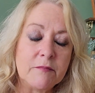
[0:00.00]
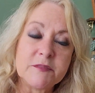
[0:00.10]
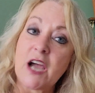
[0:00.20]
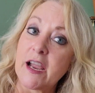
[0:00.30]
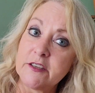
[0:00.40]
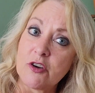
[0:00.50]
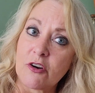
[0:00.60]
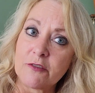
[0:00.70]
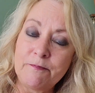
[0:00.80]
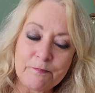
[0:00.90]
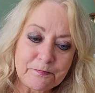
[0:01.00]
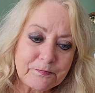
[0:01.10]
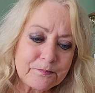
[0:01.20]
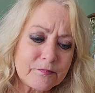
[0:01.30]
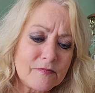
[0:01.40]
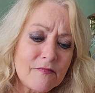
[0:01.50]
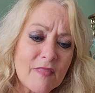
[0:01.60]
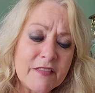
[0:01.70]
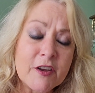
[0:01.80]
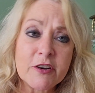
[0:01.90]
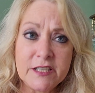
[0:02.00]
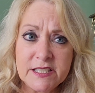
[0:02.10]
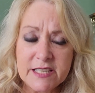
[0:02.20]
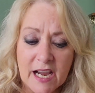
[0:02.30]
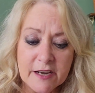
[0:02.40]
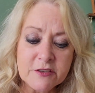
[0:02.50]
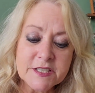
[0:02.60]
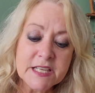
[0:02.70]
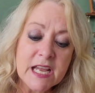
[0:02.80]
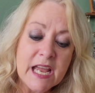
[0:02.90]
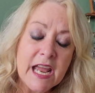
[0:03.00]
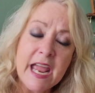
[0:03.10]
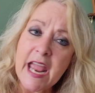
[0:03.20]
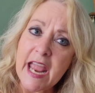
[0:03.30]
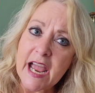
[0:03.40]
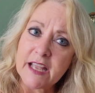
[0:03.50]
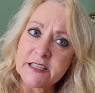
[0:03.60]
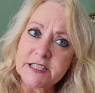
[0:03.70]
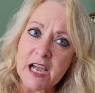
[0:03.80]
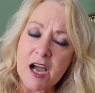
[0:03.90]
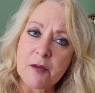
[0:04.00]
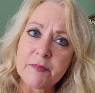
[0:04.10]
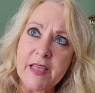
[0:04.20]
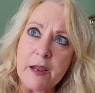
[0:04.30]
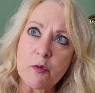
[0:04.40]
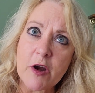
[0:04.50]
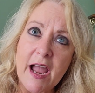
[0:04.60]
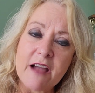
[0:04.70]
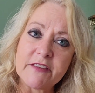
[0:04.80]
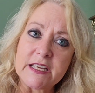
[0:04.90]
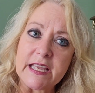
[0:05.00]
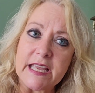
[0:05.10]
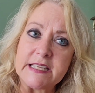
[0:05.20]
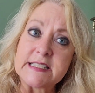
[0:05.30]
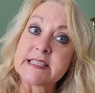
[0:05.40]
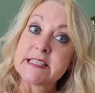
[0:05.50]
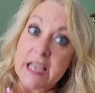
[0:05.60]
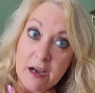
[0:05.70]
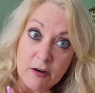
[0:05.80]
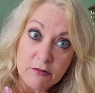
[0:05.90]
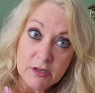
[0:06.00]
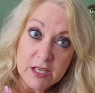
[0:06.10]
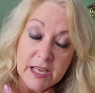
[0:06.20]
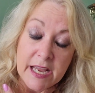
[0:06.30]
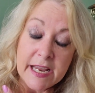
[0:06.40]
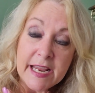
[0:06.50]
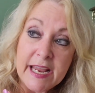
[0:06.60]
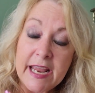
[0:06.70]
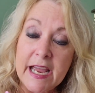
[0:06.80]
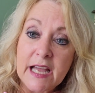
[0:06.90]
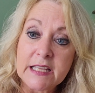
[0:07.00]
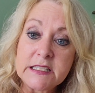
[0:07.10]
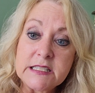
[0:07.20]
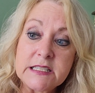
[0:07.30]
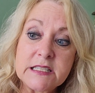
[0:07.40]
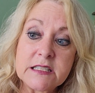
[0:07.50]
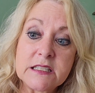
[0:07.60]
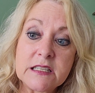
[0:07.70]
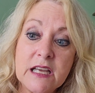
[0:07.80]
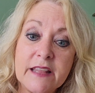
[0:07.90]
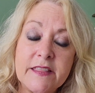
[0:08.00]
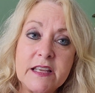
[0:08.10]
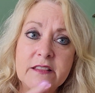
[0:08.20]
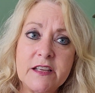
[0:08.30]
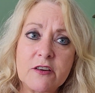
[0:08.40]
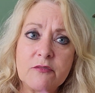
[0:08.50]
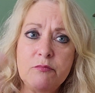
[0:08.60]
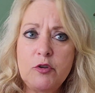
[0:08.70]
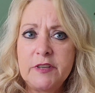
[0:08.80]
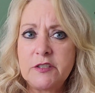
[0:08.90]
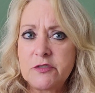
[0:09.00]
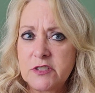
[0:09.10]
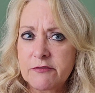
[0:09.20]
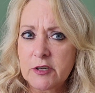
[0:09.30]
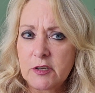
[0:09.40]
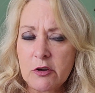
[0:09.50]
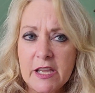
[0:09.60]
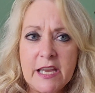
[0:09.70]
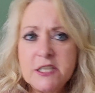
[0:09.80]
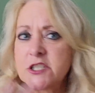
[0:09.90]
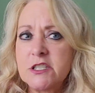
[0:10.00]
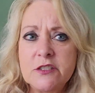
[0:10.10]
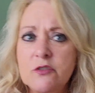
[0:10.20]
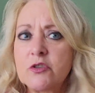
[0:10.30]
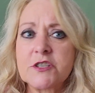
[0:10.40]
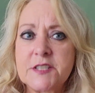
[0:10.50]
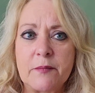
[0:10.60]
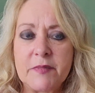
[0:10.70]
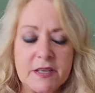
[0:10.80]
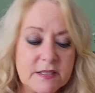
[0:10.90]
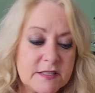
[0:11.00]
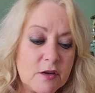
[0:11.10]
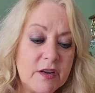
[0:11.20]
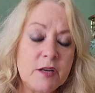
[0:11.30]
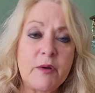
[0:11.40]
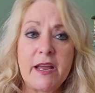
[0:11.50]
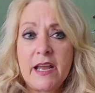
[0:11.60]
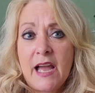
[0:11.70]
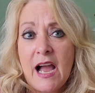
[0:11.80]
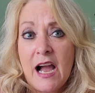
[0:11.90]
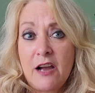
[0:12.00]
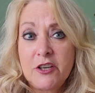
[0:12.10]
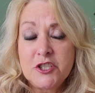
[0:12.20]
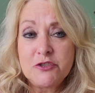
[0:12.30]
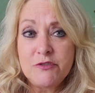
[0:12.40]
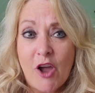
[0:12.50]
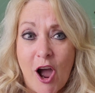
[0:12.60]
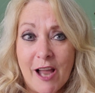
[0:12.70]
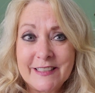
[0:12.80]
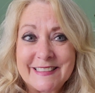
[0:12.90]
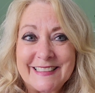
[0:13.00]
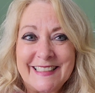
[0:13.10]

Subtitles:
dyed yarn. They're indie dyers, and they were having a sale, and I think they're moving to a different location or something. So anyway, how could you not